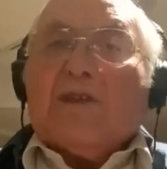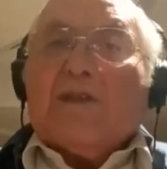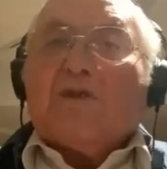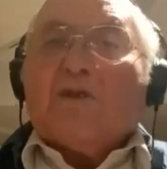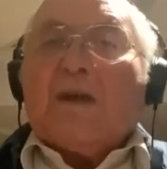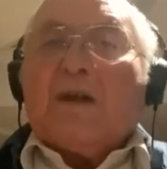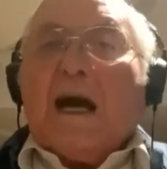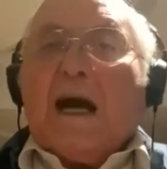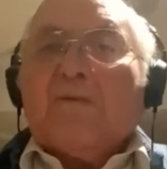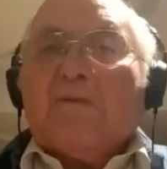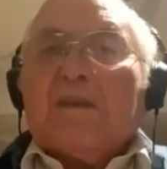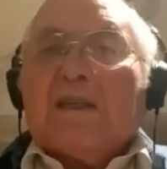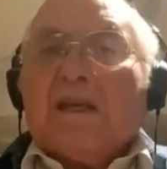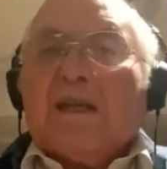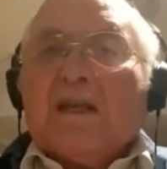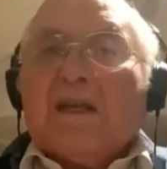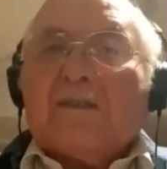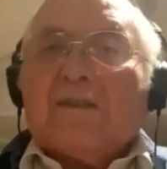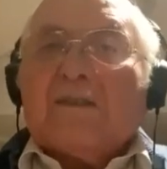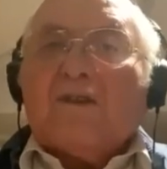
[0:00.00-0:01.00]
from every
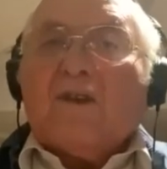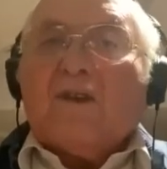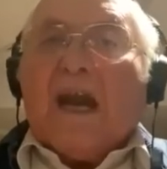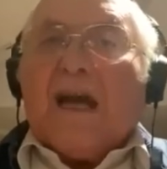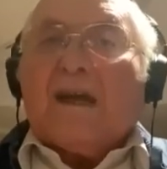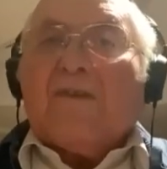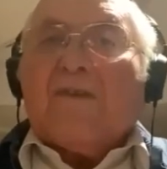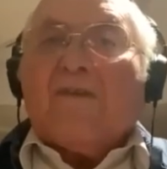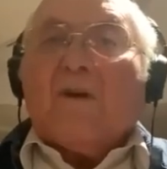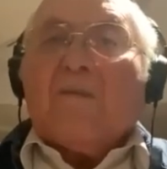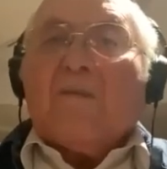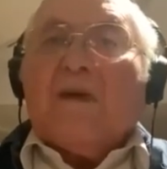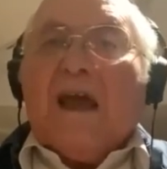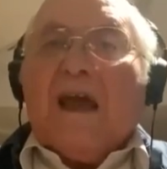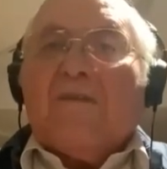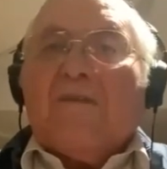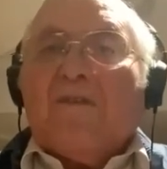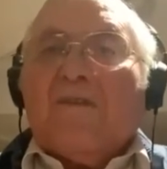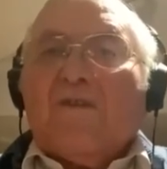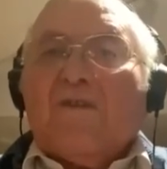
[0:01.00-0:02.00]
few days. They didn't
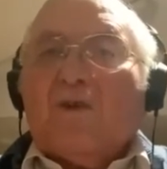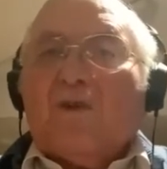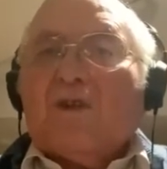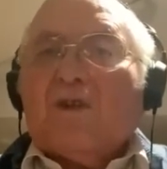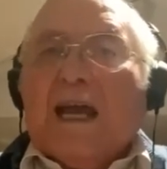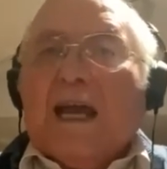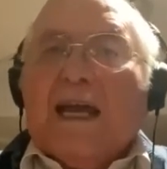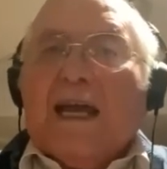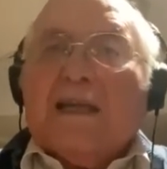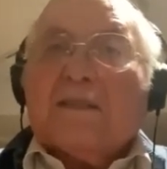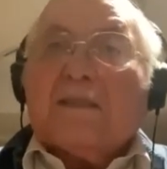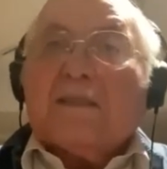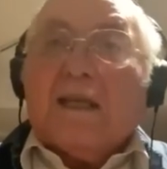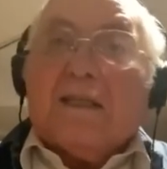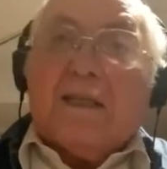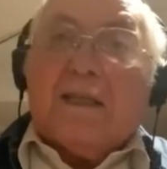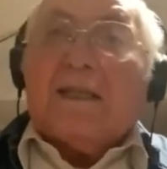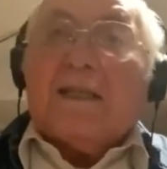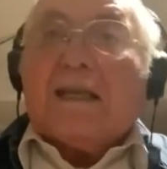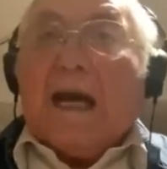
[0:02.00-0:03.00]
come regularly,
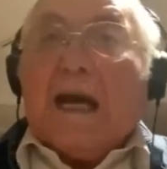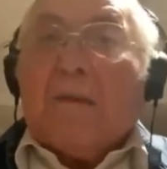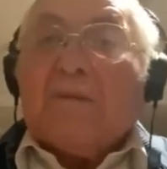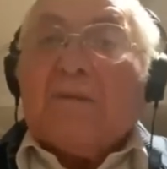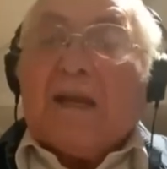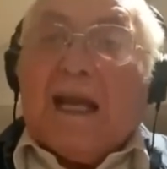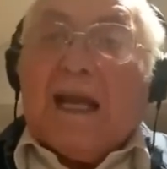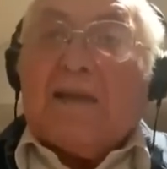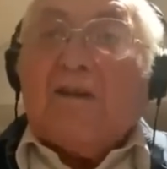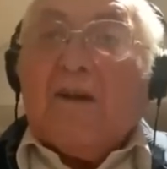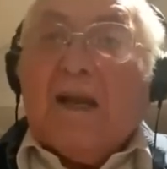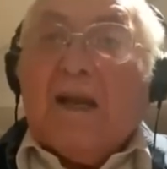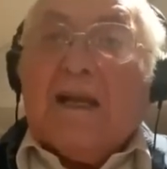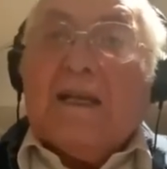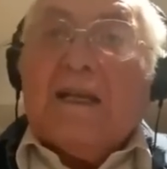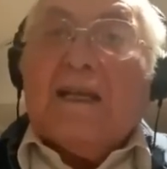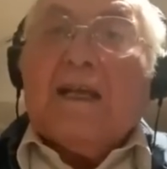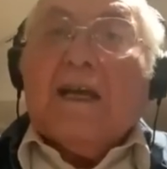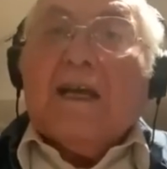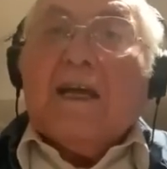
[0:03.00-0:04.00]
so you didn't know if you could
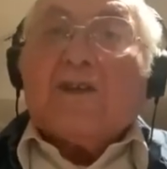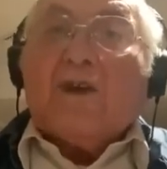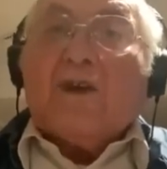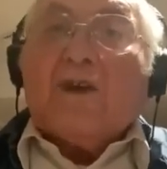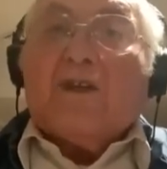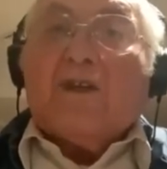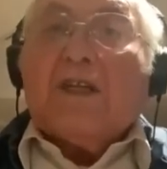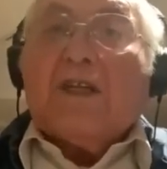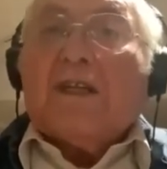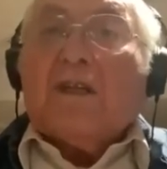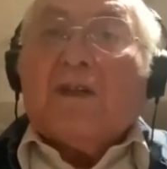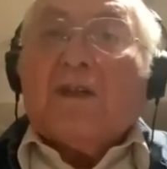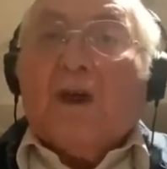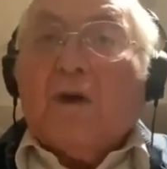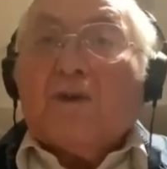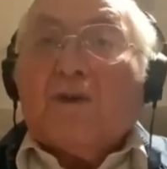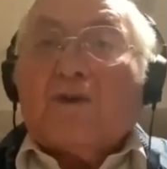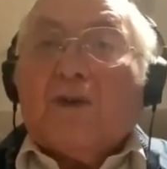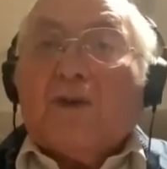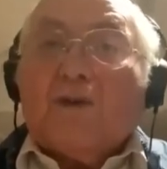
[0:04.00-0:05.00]
run away,
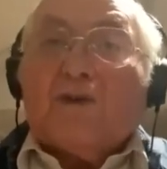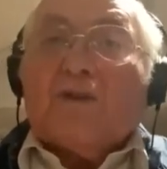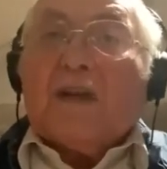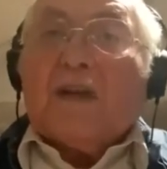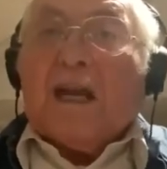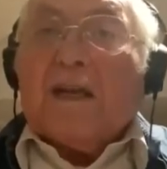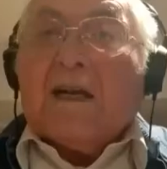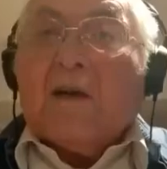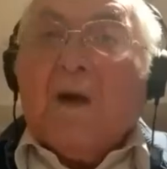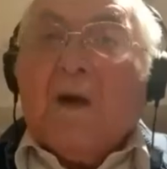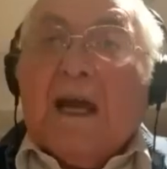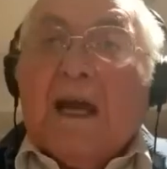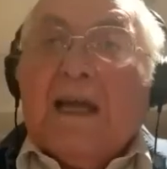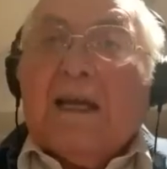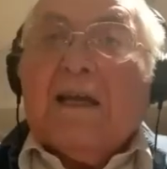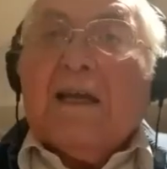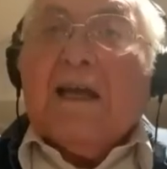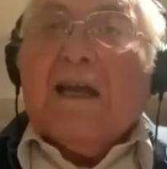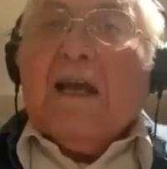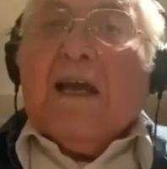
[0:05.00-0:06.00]
and they would take you
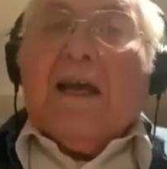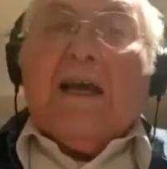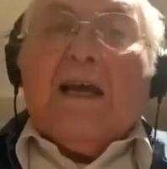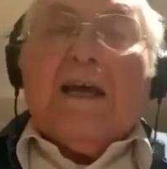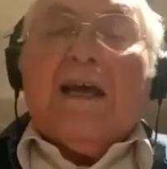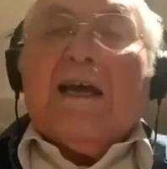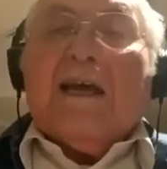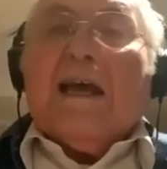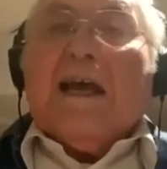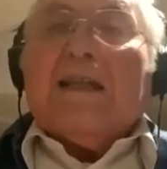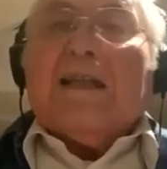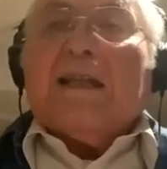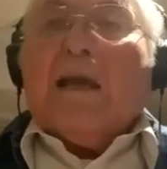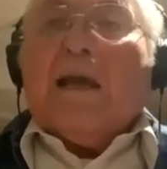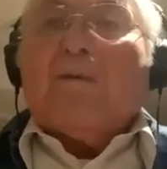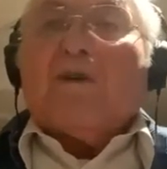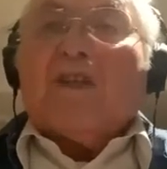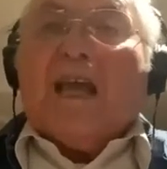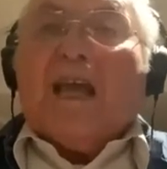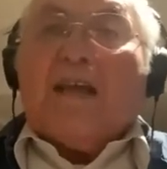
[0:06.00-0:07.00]
to the forest and they
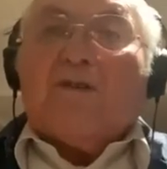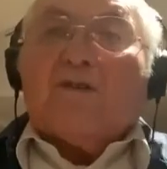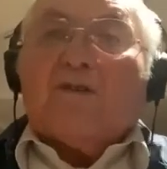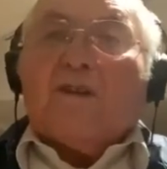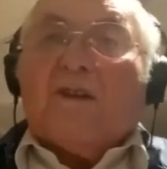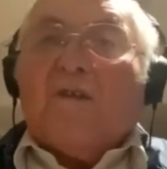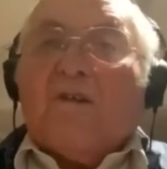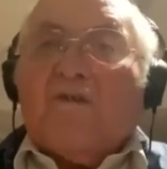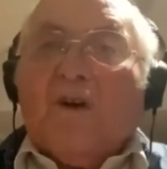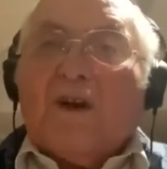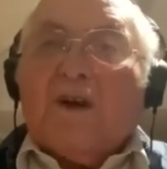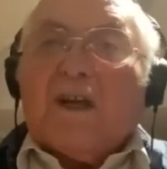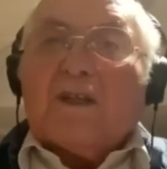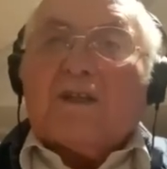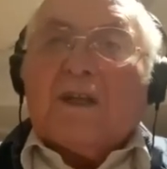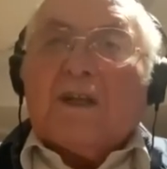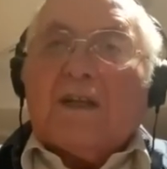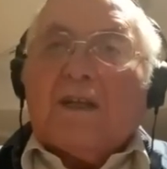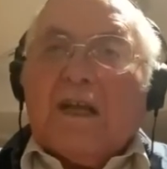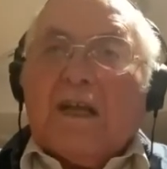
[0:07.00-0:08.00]
would shoot you.
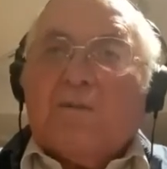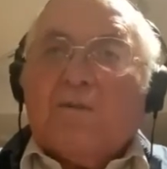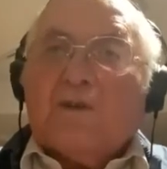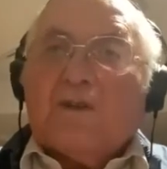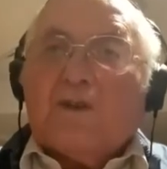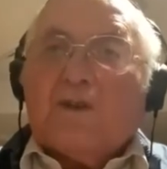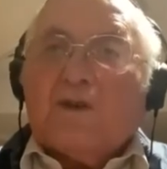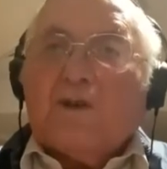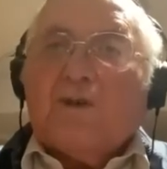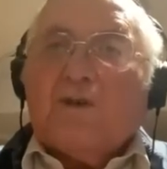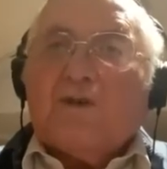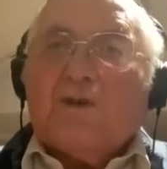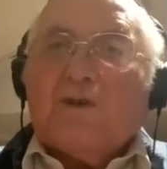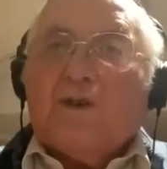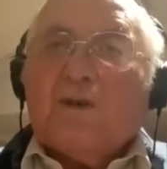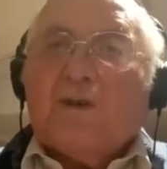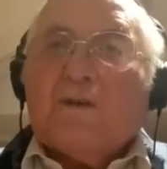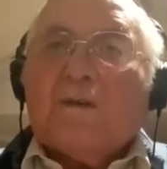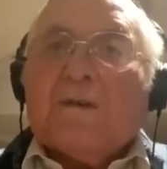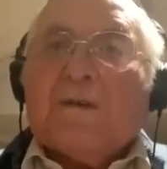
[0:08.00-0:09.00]

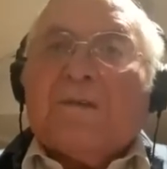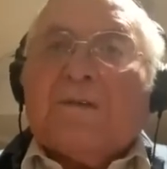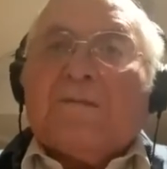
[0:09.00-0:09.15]
And